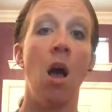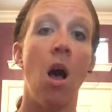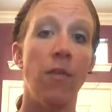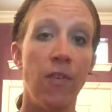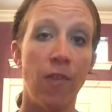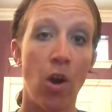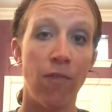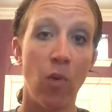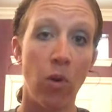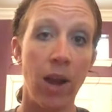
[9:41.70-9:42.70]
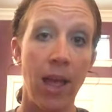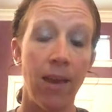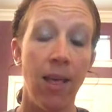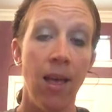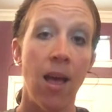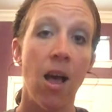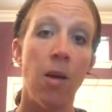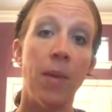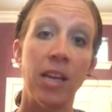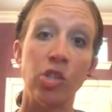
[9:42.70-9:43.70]
off of our forehead
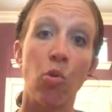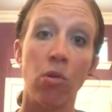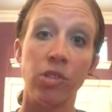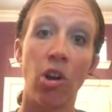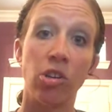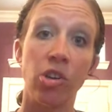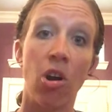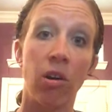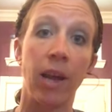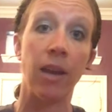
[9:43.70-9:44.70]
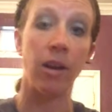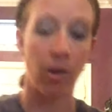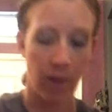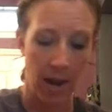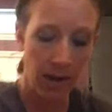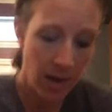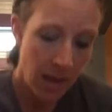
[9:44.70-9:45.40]
and towards our target, all right?